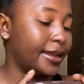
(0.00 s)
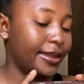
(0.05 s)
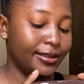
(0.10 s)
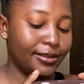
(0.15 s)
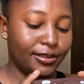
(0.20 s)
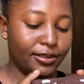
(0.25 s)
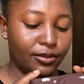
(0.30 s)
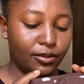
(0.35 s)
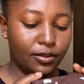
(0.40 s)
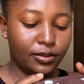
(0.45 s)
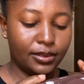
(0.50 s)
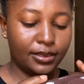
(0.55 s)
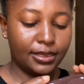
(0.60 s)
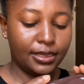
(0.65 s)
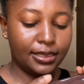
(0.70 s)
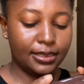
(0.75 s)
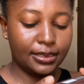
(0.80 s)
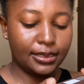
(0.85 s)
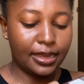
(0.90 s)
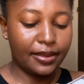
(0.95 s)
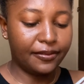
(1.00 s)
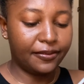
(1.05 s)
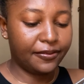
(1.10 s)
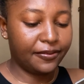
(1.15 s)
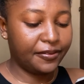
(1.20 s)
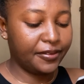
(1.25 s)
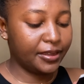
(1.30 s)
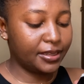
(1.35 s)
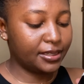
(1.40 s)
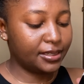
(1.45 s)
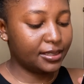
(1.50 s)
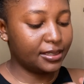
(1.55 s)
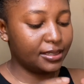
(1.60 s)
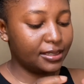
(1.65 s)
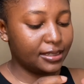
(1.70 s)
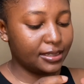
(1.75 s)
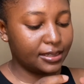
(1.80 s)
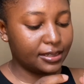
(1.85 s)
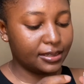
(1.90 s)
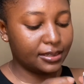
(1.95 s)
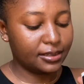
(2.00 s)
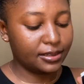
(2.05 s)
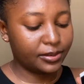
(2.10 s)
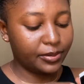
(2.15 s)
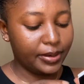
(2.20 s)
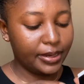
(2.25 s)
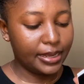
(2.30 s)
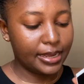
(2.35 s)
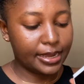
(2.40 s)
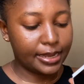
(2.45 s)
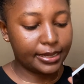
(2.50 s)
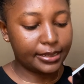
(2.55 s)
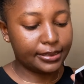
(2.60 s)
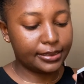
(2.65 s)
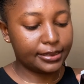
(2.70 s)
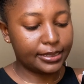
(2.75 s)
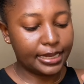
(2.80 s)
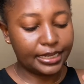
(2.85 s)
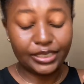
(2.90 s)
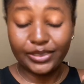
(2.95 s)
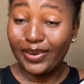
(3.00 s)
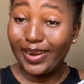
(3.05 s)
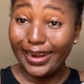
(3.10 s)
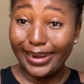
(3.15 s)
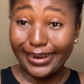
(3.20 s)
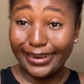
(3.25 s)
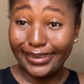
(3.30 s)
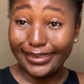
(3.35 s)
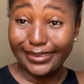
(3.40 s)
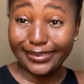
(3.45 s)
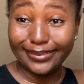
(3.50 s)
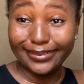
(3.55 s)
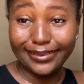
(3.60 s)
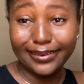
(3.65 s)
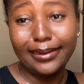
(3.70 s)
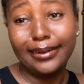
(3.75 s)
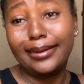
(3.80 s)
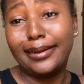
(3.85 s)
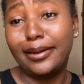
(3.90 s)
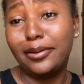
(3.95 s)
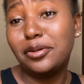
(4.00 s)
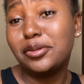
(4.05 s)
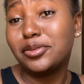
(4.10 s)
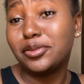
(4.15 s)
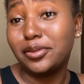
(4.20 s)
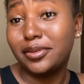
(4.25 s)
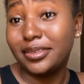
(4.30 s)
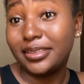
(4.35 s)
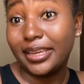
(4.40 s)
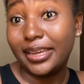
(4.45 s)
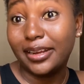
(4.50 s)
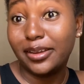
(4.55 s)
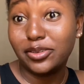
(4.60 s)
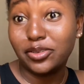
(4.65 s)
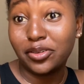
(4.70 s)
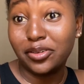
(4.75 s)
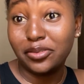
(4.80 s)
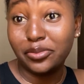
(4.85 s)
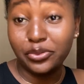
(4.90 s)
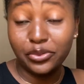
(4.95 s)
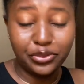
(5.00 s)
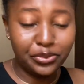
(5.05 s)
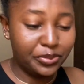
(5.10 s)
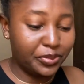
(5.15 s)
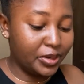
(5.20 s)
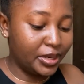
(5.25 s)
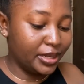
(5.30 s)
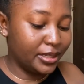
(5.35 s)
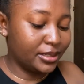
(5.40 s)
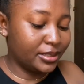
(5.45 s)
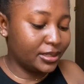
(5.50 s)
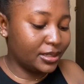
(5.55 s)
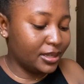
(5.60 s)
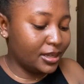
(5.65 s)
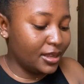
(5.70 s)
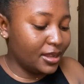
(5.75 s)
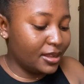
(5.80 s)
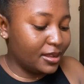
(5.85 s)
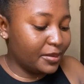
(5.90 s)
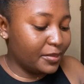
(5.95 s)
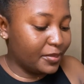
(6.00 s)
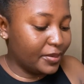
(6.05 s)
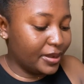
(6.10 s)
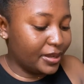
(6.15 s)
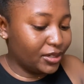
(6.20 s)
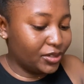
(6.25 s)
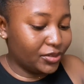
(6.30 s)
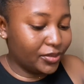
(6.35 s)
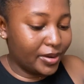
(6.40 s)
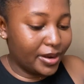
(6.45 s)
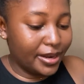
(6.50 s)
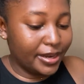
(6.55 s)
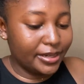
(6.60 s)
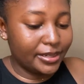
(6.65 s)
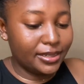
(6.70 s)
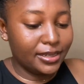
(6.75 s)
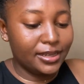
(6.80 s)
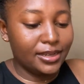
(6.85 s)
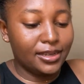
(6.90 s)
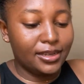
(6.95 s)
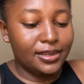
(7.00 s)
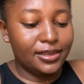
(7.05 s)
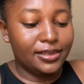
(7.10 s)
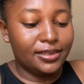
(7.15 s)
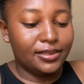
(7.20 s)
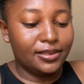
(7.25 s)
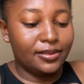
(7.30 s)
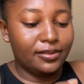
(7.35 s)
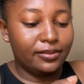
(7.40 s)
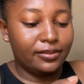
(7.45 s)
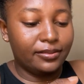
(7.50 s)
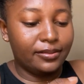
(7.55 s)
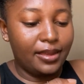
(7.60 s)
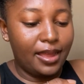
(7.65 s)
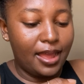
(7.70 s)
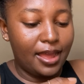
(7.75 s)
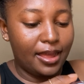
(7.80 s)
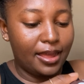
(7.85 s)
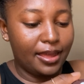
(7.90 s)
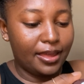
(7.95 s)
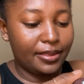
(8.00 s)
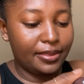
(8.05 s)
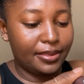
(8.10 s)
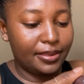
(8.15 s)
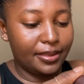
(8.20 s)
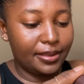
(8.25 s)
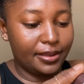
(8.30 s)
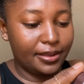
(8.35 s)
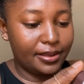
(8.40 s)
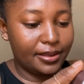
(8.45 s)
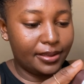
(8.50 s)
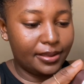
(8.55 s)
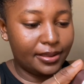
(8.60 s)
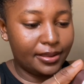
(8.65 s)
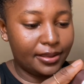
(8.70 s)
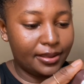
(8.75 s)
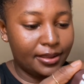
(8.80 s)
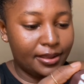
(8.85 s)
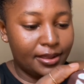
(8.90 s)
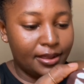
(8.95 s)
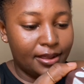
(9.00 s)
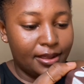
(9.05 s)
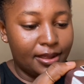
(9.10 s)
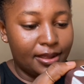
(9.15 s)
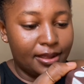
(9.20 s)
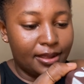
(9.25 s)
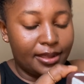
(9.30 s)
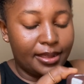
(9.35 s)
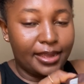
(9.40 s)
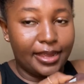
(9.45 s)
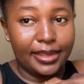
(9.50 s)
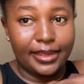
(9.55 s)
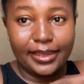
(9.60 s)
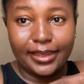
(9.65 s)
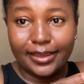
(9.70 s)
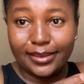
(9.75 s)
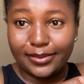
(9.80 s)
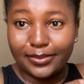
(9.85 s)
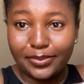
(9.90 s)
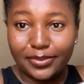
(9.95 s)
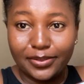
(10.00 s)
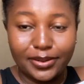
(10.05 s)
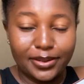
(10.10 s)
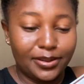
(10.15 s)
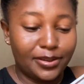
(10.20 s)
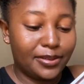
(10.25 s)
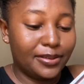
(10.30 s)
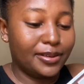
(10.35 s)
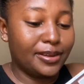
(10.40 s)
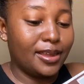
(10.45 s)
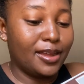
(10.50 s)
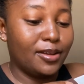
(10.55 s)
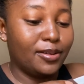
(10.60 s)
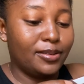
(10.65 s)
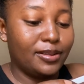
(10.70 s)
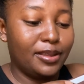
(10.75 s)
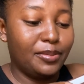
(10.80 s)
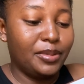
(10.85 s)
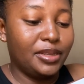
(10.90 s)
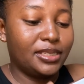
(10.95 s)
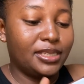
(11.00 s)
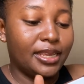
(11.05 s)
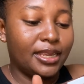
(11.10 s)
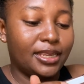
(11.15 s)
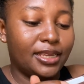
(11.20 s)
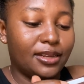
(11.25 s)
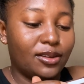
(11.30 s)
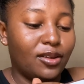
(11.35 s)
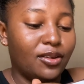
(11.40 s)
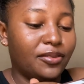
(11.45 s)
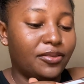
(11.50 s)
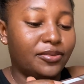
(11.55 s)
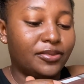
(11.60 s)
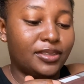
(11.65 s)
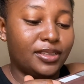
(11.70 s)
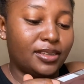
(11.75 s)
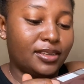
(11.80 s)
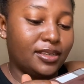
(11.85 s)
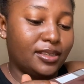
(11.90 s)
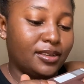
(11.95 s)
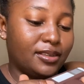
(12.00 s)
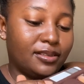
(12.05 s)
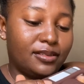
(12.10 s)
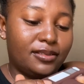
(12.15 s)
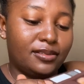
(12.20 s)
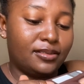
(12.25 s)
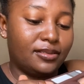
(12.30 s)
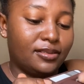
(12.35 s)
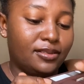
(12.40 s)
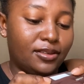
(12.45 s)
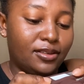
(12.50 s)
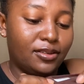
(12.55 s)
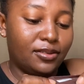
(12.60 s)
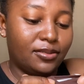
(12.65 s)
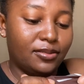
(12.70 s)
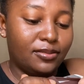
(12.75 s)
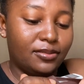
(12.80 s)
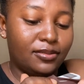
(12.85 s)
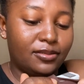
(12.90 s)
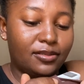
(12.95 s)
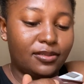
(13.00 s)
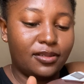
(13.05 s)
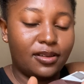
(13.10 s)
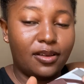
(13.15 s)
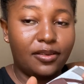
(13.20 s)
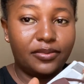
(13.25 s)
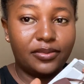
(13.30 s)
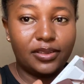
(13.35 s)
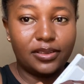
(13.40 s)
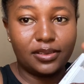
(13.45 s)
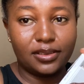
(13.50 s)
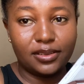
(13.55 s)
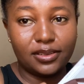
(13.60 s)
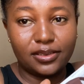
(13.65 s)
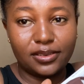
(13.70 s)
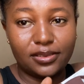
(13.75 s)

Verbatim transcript: So since I fixed the screen guard, I tried. Like I was so scared I was gonna ruin it, but I tried. So I think I can put it on now. Let me take it off the, you know, off the